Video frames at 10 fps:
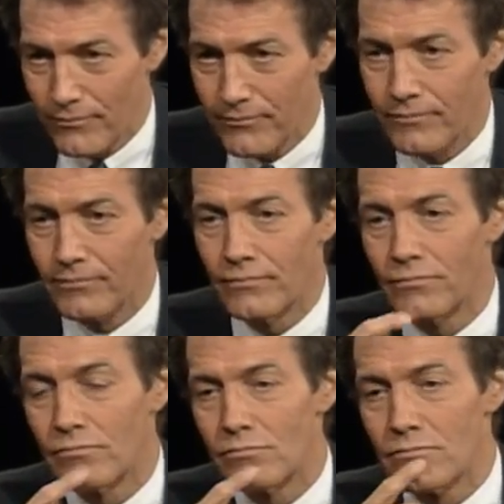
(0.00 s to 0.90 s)
That's right.
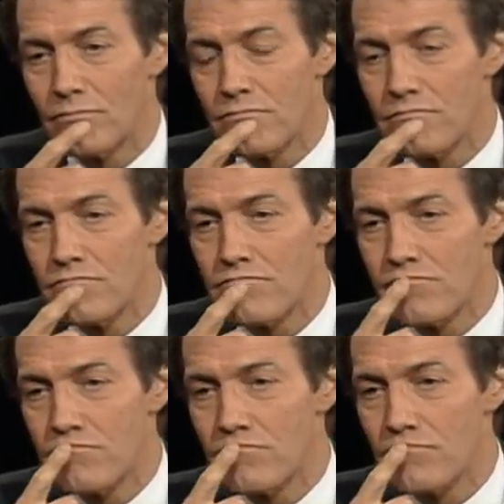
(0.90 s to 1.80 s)
And I also
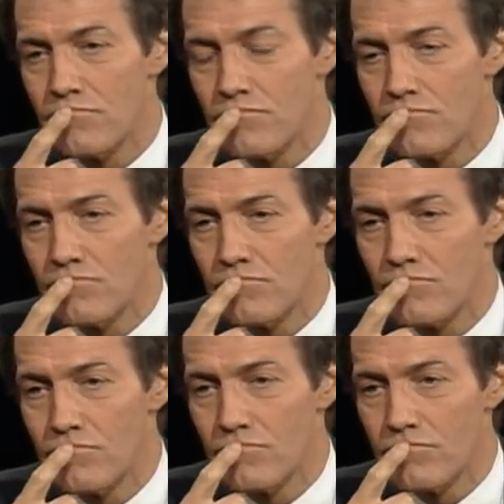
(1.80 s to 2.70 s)
have to want to tell
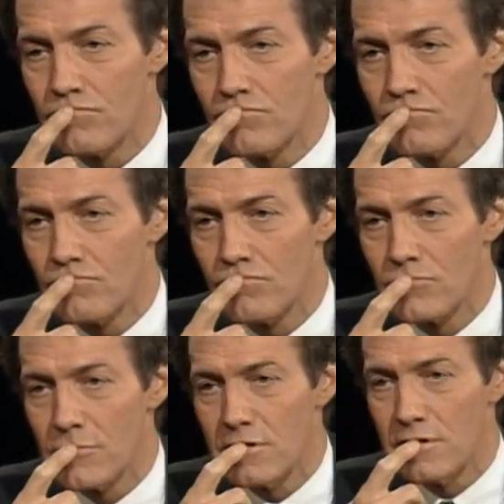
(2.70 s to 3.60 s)
the story.
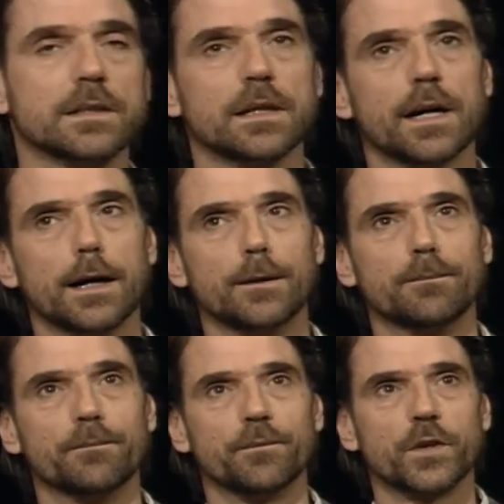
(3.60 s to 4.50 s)

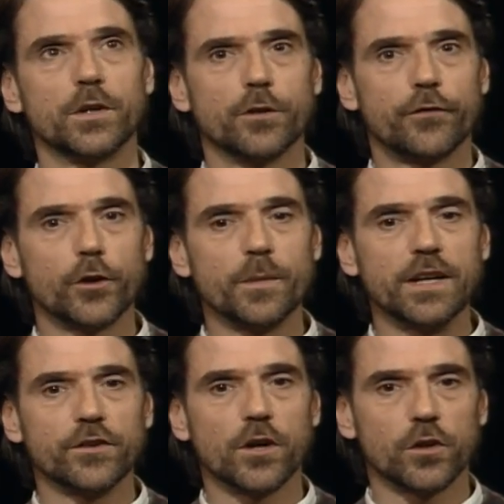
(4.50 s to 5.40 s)
Yeah. Filming
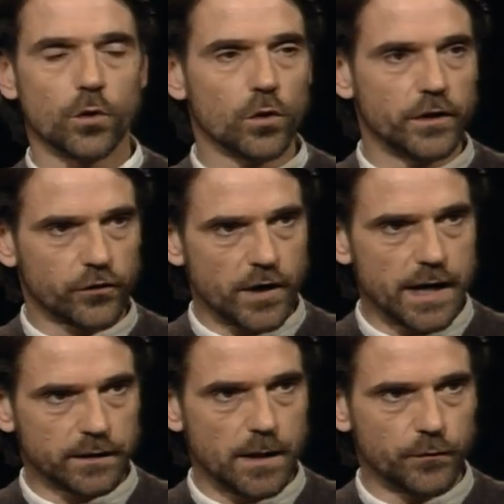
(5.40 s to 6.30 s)
is not all it's
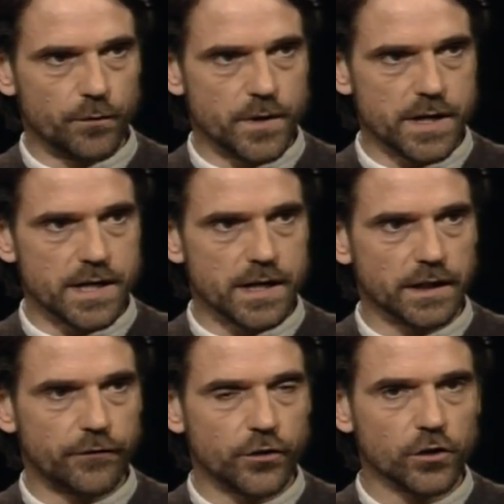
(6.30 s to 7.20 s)
cracked up to be, and
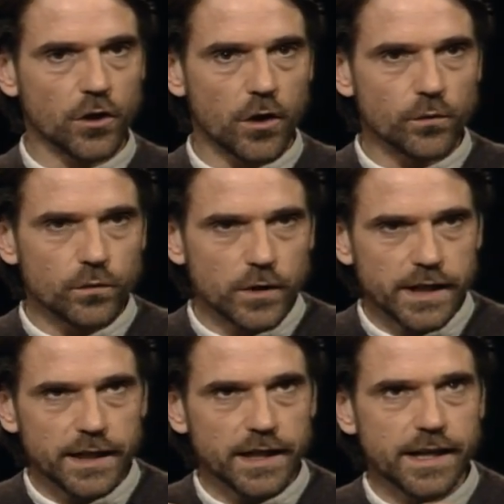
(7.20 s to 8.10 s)
if you're not
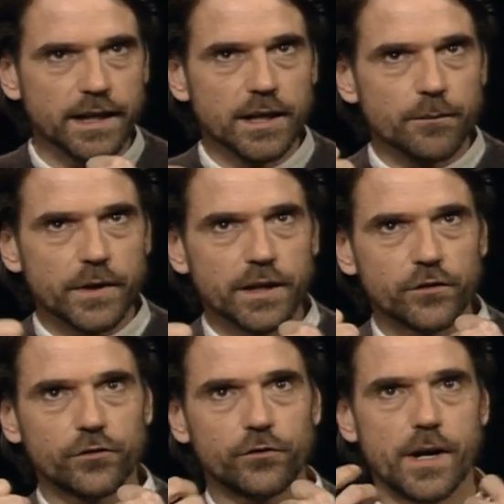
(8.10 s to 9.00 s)
really being
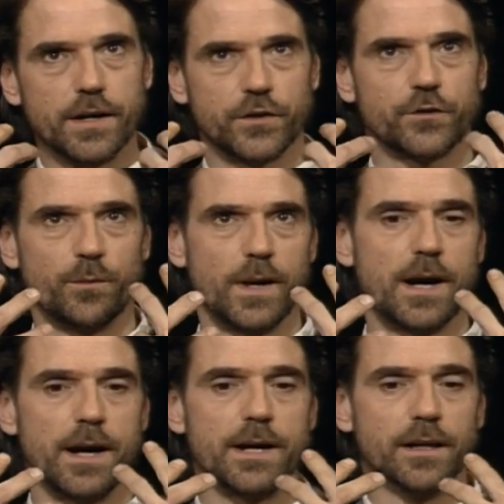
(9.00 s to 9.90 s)
stretched
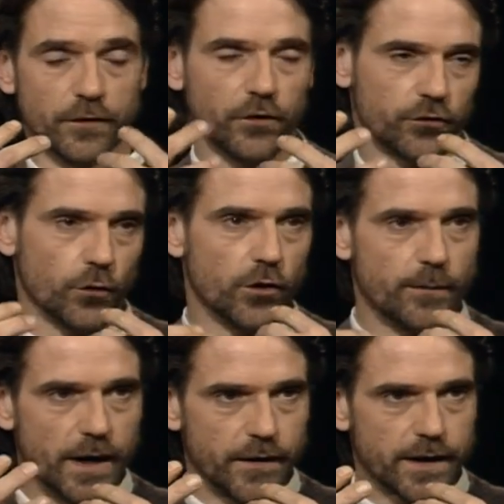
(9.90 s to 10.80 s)
by the story,
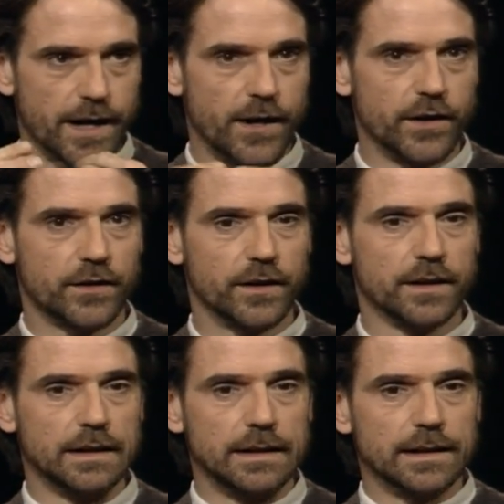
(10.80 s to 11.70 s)
by the character,
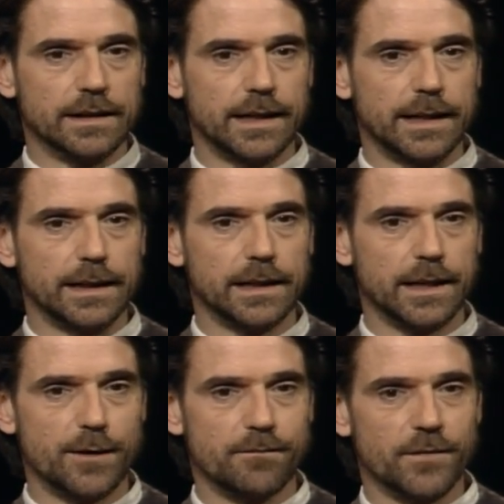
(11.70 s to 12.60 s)

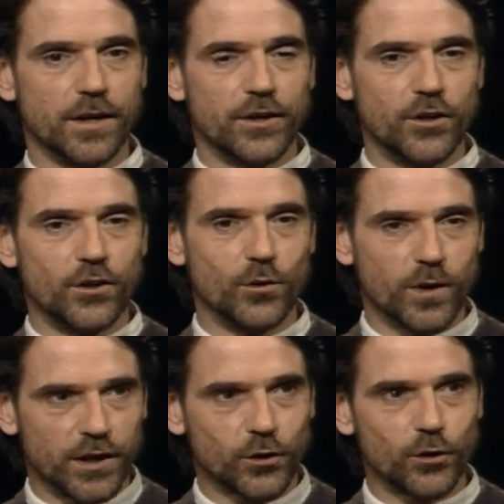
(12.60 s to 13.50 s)
then you
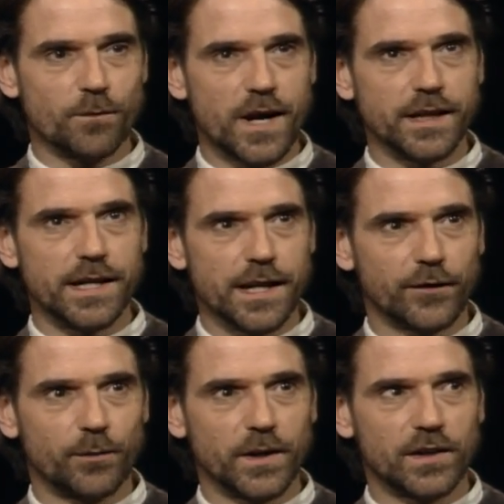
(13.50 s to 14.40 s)
earn good money, yes,
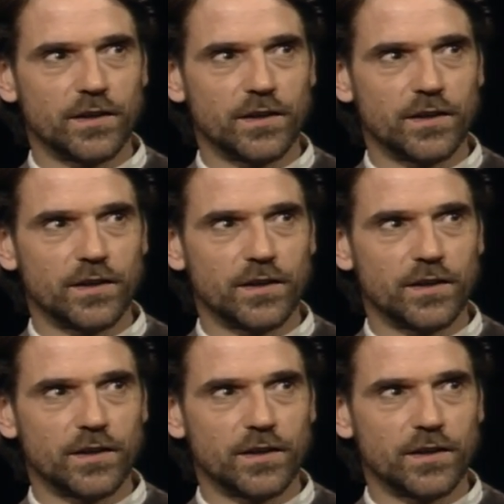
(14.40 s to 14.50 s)
but